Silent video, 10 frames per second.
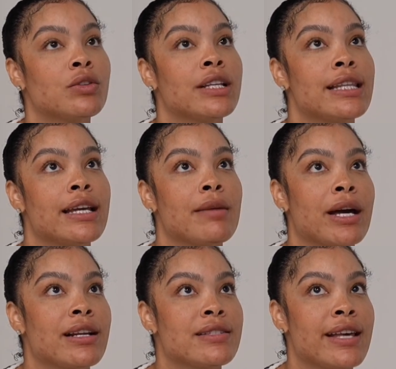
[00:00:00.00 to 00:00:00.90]
The thing
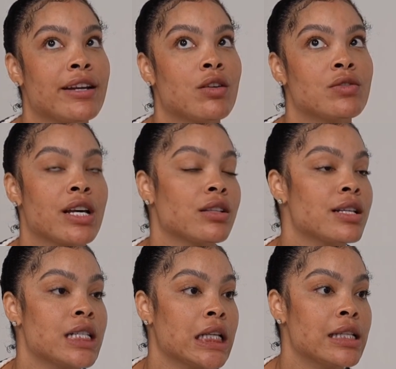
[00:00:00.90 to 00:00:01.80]
about it is they don't tell
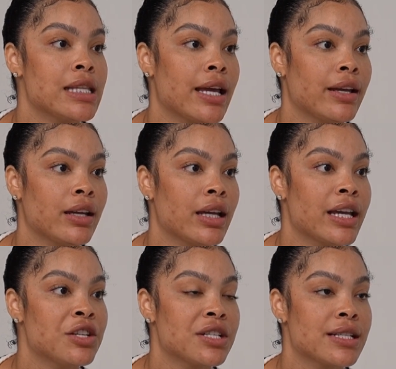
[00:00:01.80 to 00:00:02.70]
us anything.
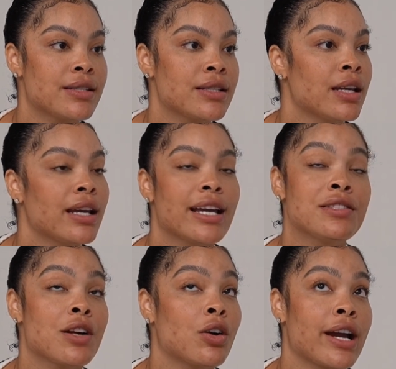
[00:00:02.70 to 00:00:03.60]

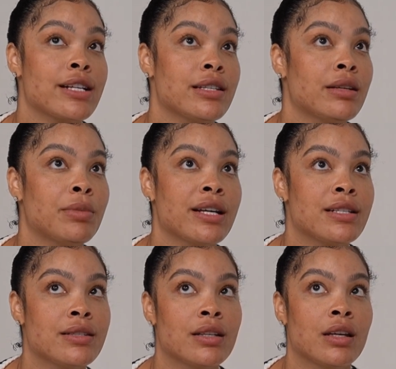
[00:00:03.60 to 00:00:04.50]
It's so crazy
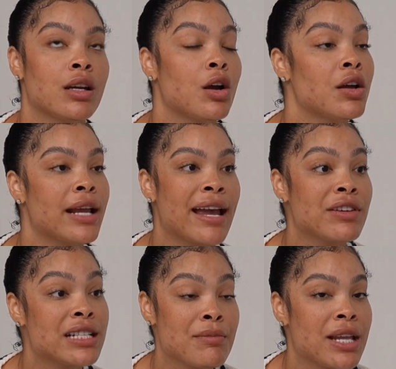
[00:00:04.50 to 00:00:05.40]
because
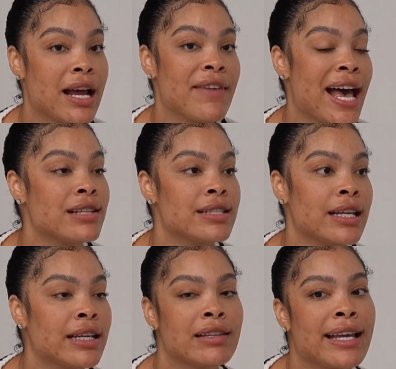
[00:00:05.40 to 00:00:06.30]
every time that I've asked,
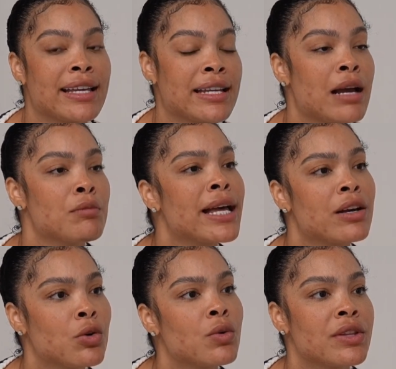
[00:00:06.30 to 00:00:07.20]
and I'm like
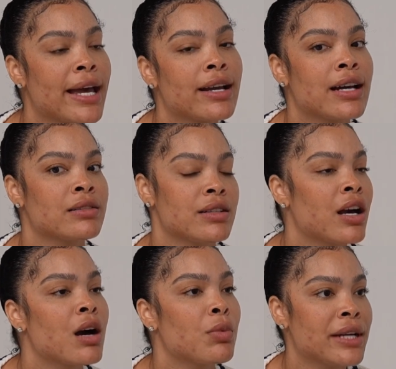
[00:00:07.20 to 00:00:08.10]
cool with like a
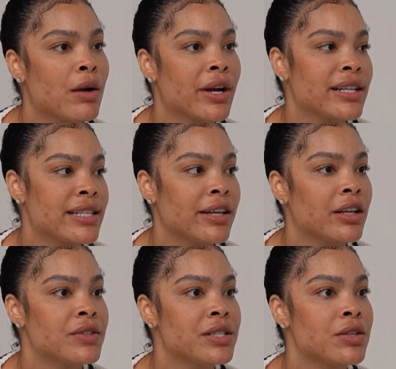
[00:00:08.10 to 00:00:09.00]
couple of network
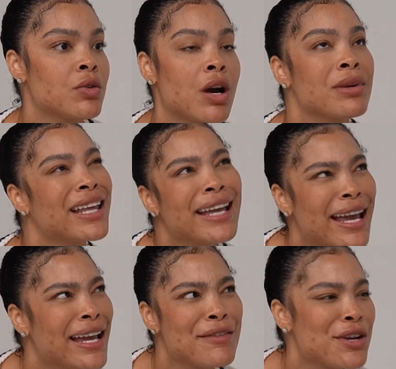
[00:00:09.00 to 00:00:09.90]
executives too. I'll be like,
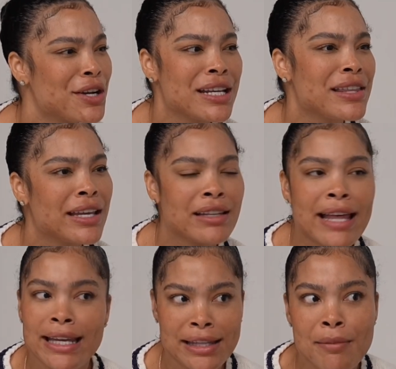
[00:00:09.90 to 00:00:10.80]
hey, have you heard anything
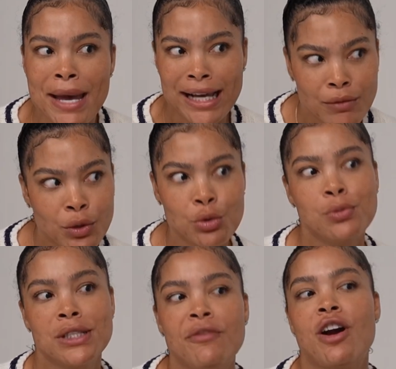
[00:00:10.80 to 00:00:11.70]
like in the back
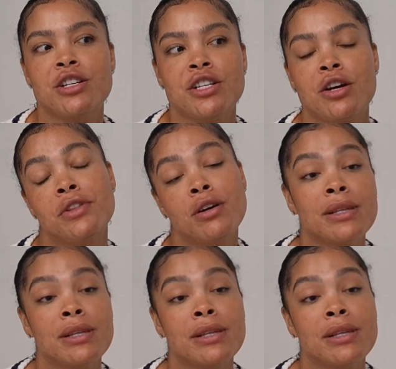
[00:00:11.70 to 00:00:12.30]
rooms of our show?